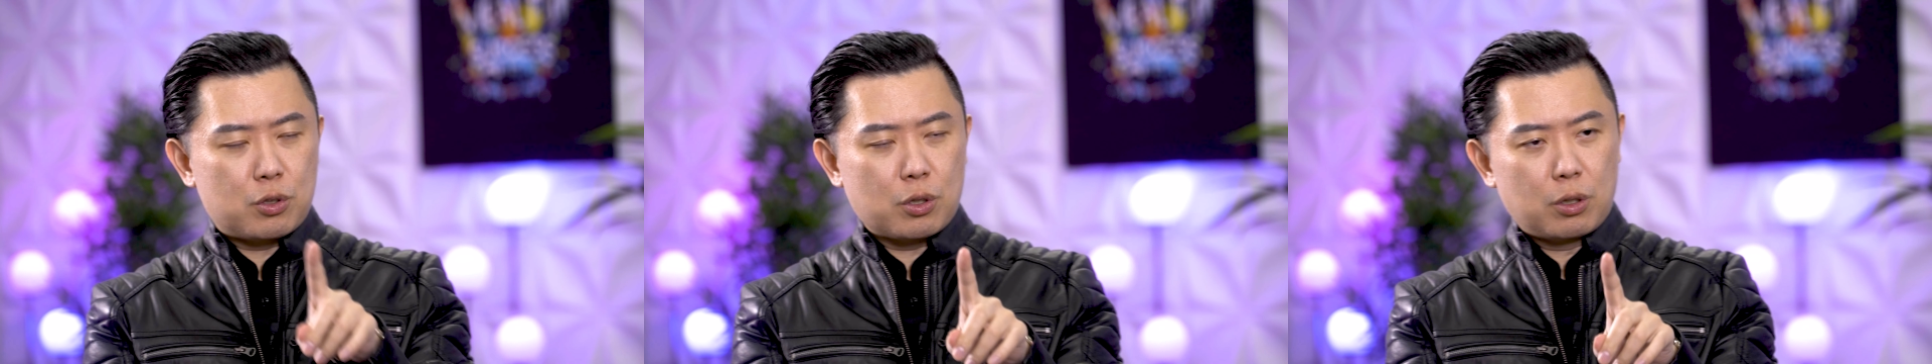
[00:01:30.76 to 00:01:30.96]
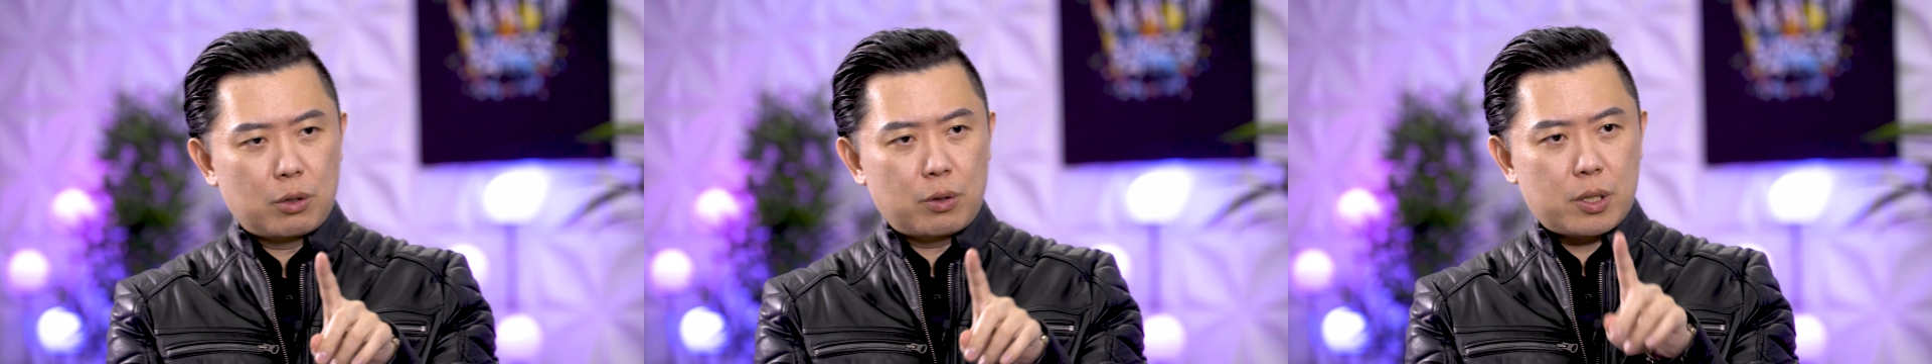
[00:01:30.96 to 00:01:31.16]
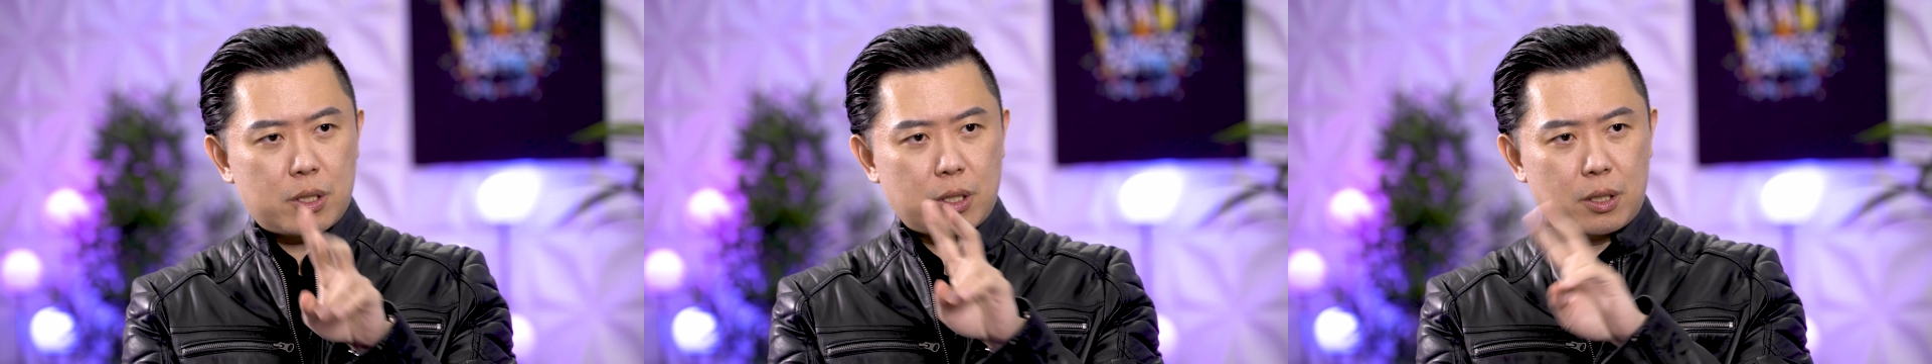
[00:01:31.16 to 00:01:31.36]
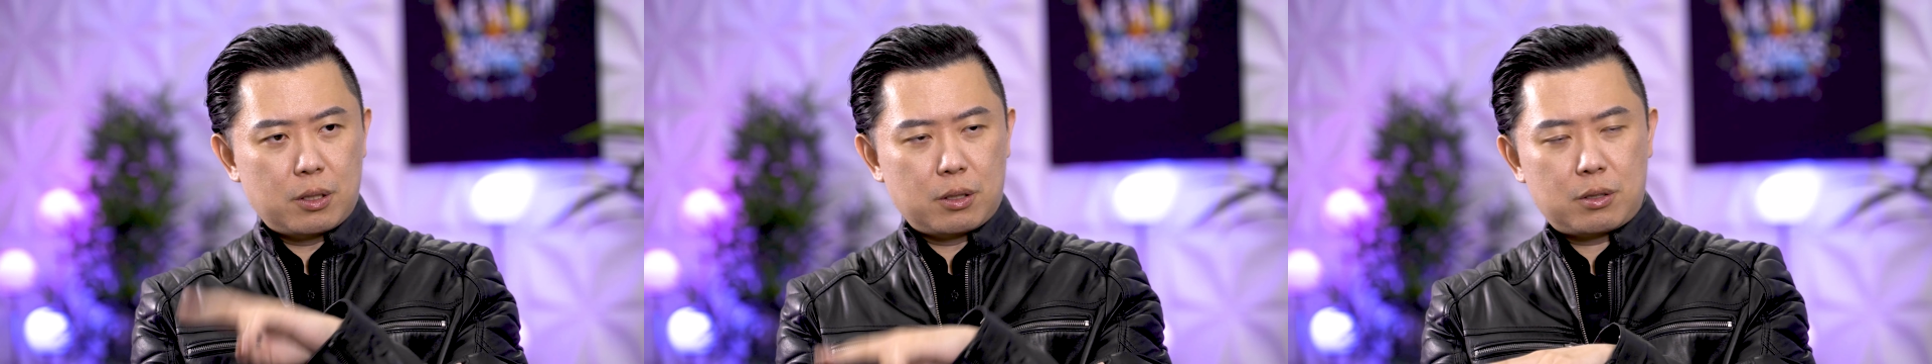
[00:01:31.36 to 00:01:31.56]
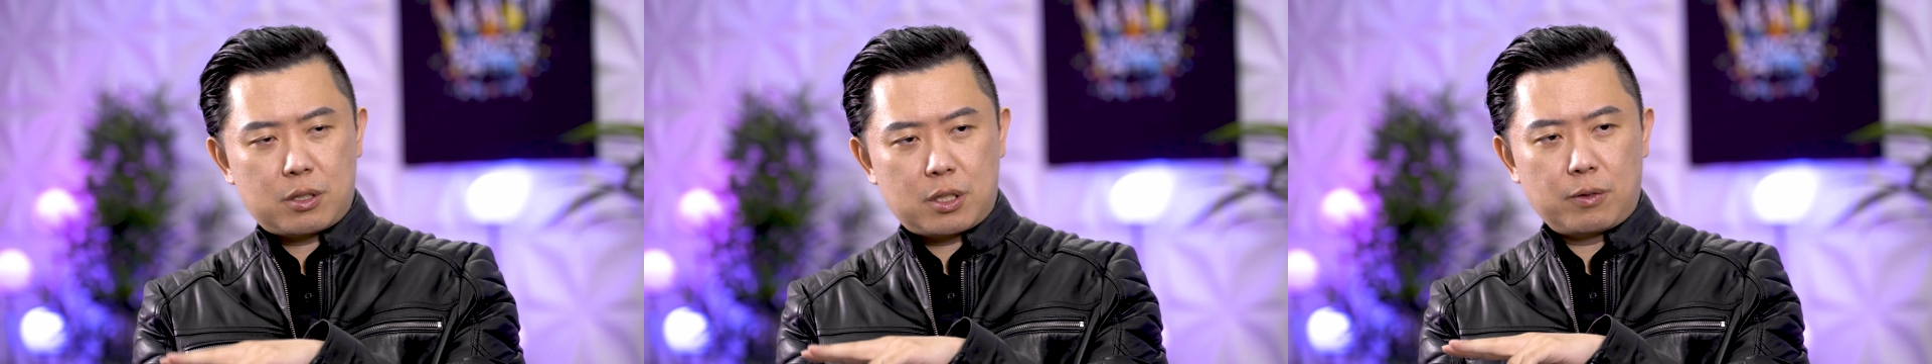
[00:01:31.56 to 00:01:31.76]
Joe Louis
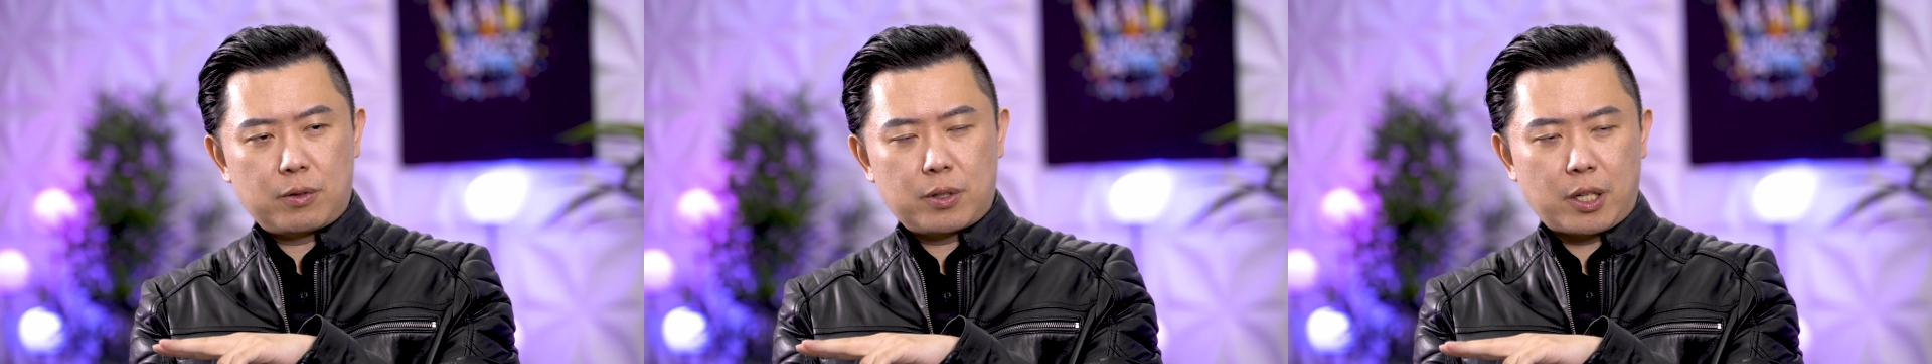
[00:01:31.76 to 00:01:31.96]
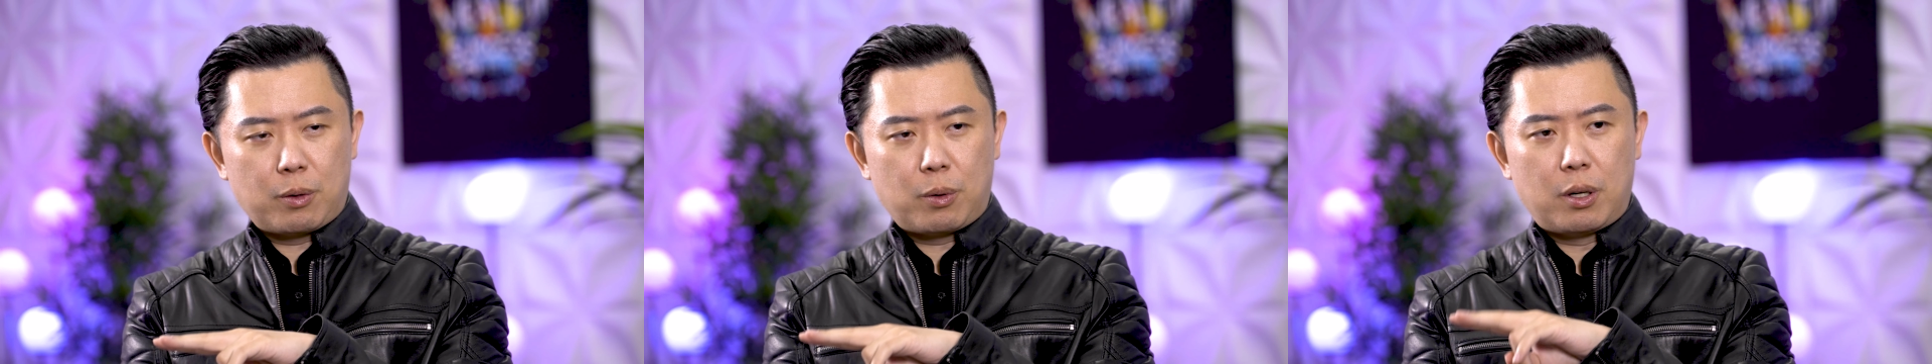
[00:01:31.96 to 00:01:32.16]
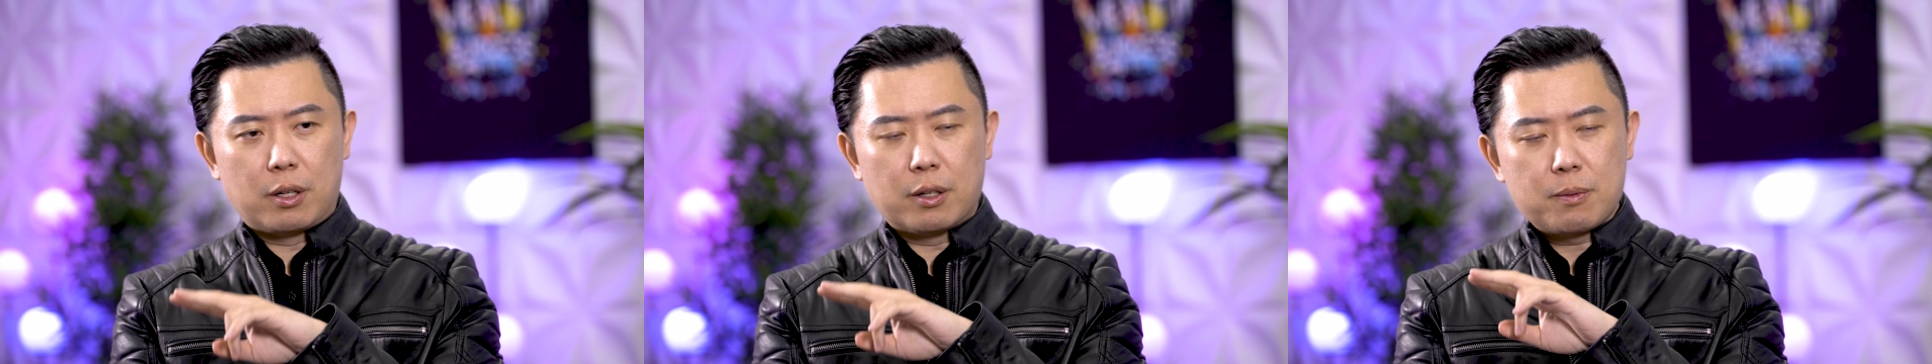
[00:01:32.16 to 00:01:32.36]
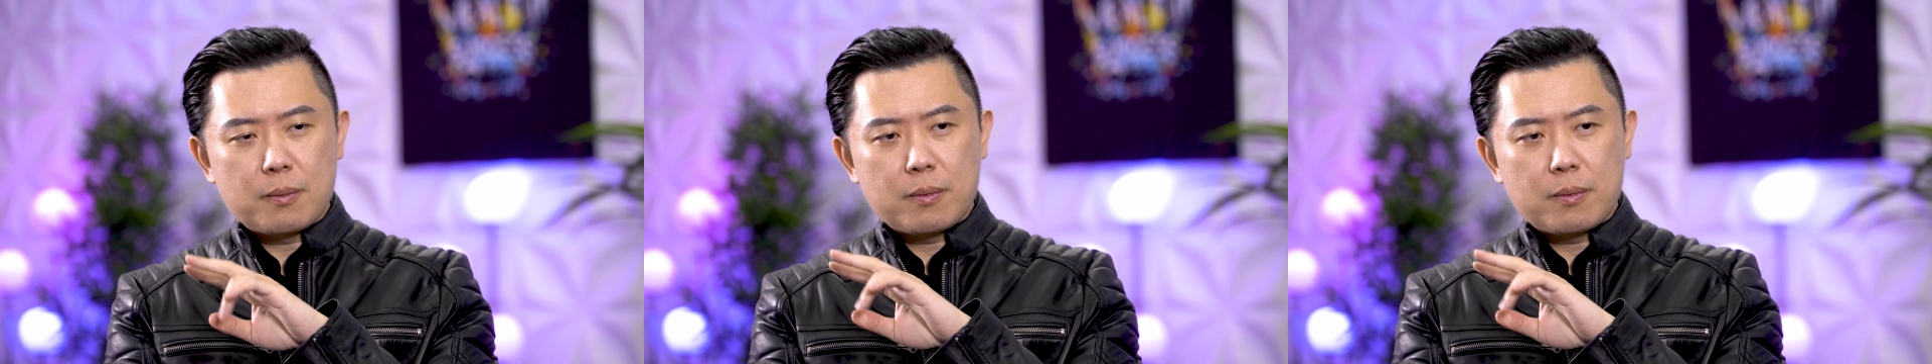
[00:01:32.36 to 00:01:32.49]
and Sifu Ted Wong.